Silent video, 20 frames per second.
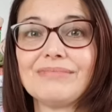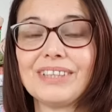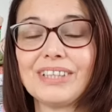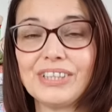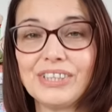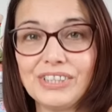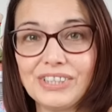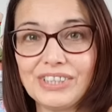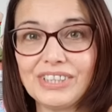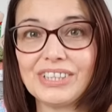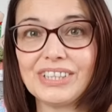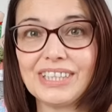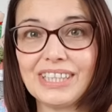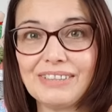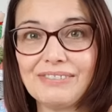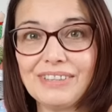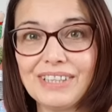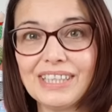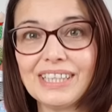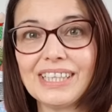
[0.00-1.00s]
I should just
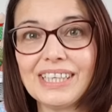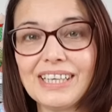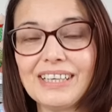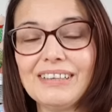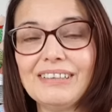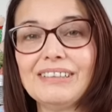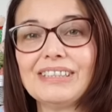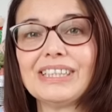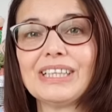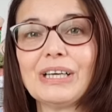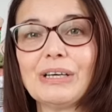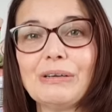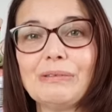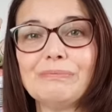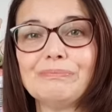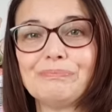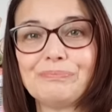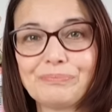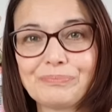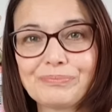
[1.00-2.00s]
give it a go. So
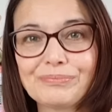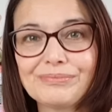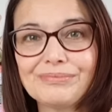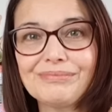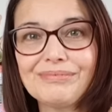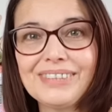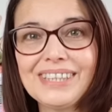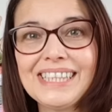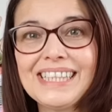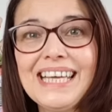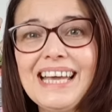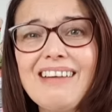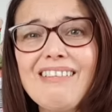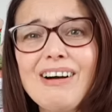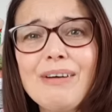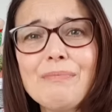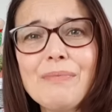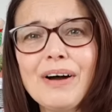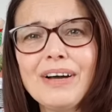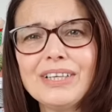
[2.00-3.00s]
Yeah,
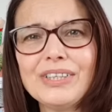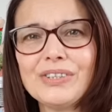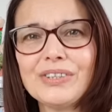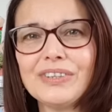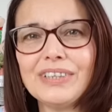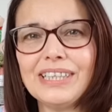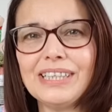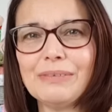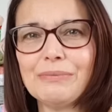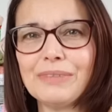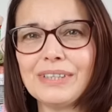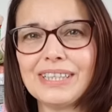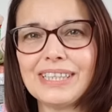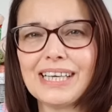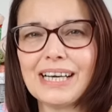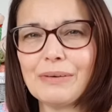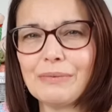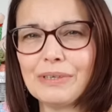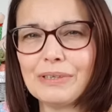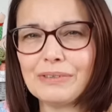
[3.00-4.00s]
I might join in with
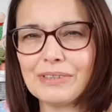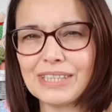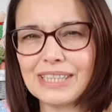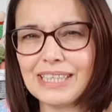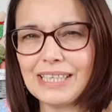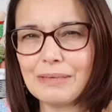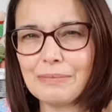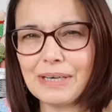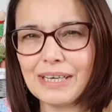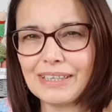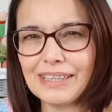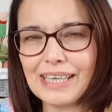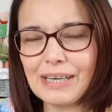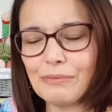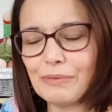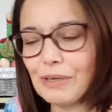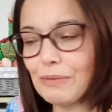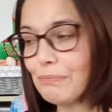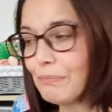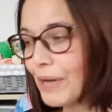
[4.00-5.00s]
that. We'll see about
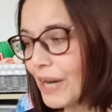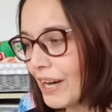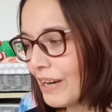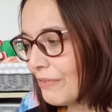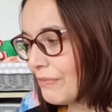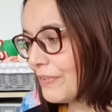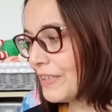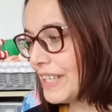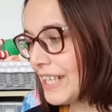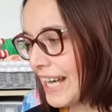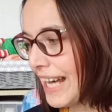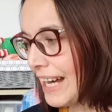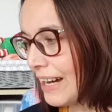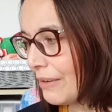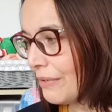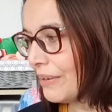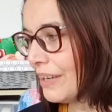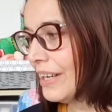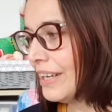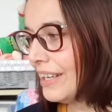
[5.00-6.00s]
that one. But for
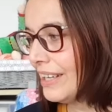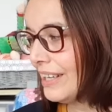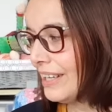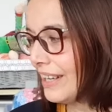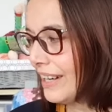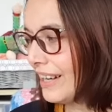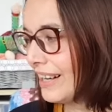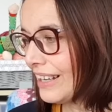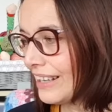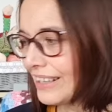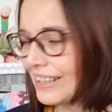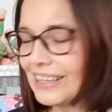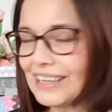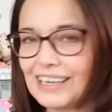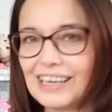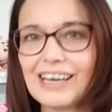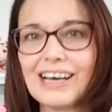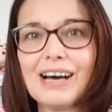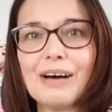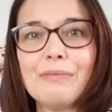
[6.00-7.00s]
now,
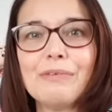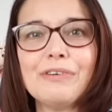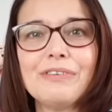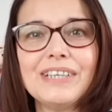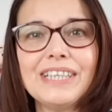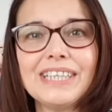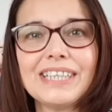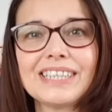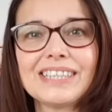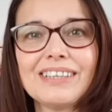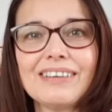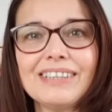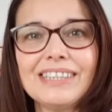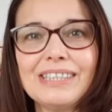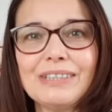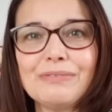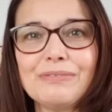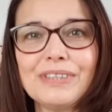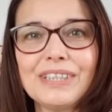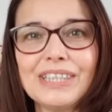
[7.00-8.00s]
I'm already
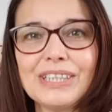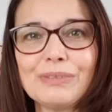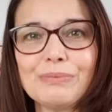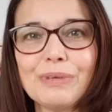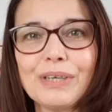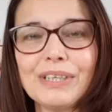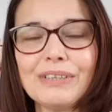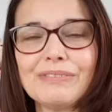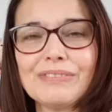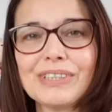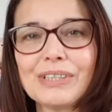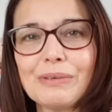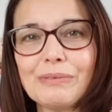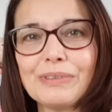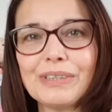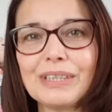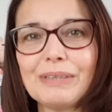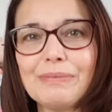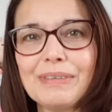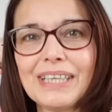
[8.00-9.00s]
excited for this one, so I'm
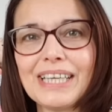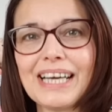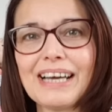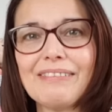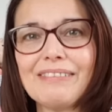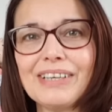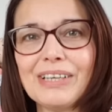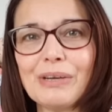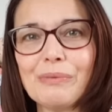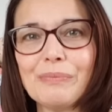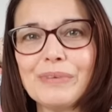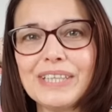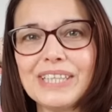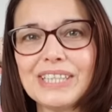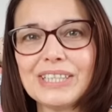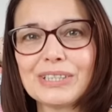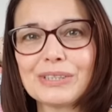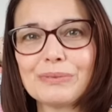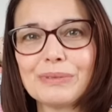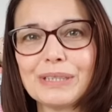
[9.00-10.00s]
going to be carrying on with
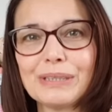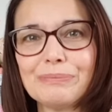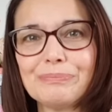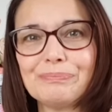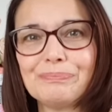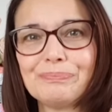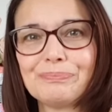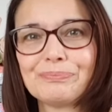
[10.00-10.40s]
this one.